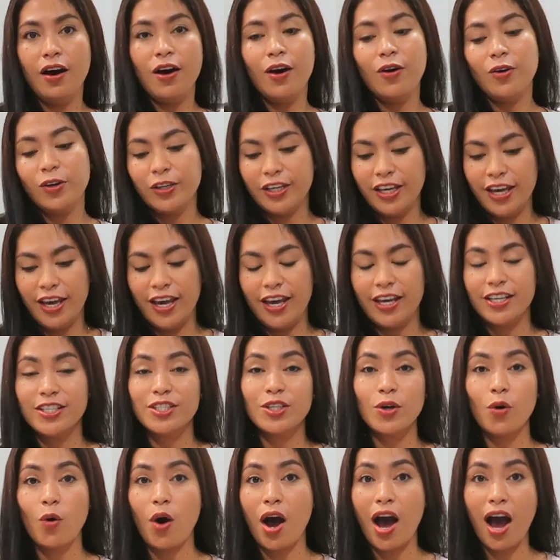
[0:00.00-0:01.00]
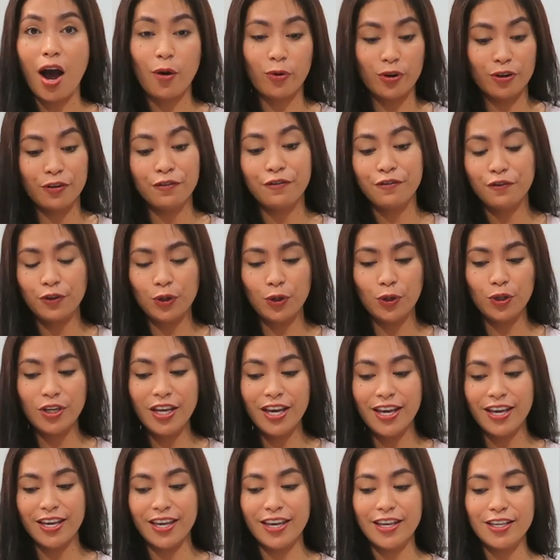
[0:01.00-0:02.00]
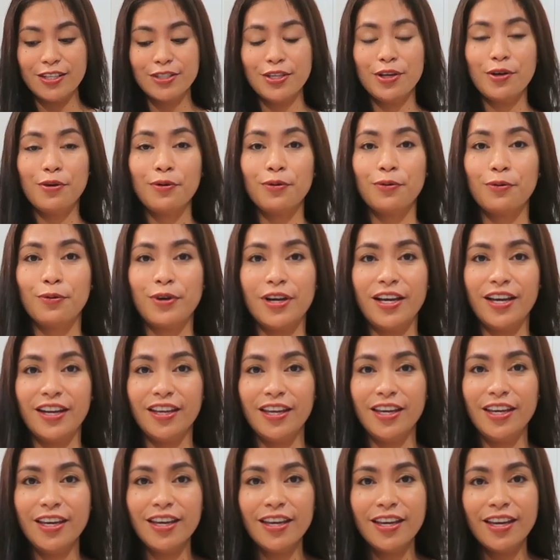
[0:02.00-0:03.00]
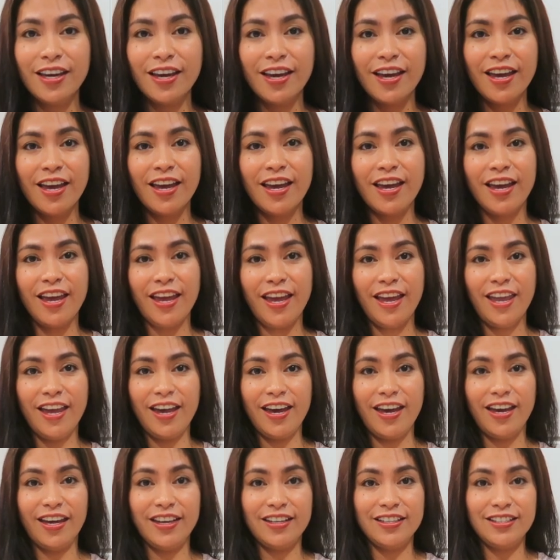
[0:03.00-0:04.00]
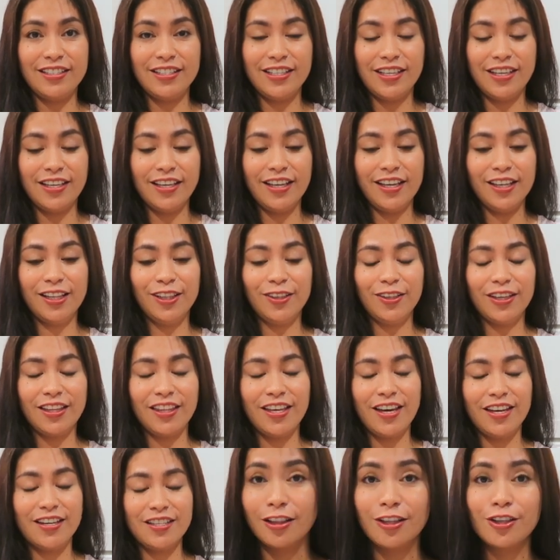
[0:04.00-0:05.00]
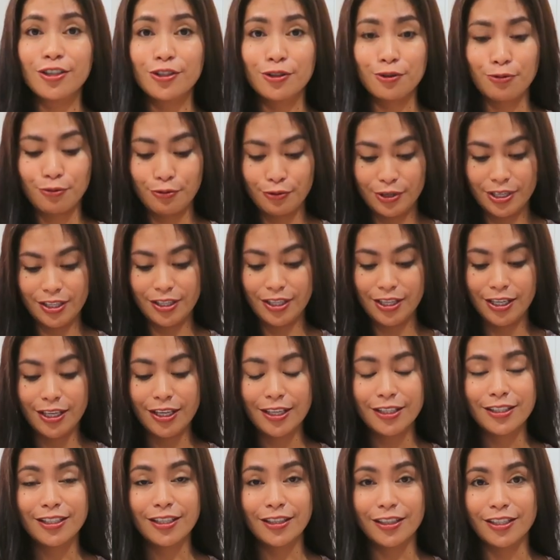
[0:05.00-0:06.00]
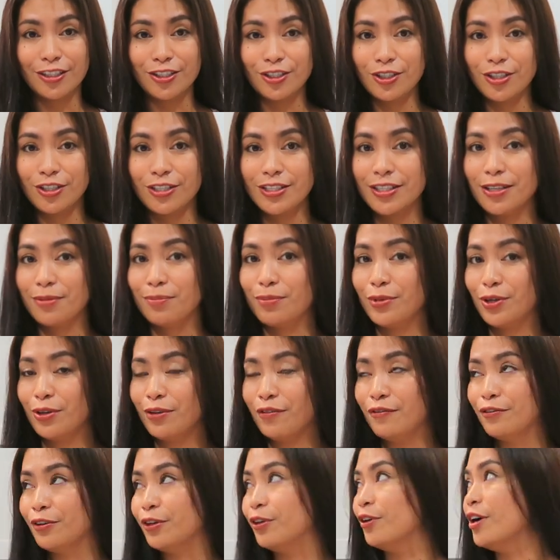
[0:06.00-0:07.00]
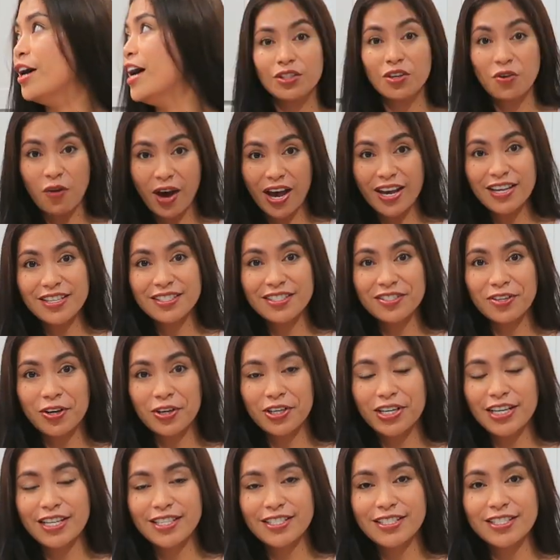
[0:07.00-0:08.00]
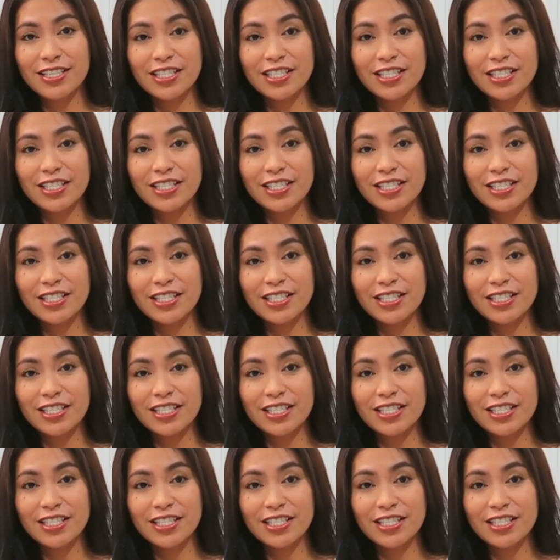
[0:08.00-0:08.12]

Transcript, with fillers: okay so our food is ready and uh, look at that it looks really delicious and beautiful so I started at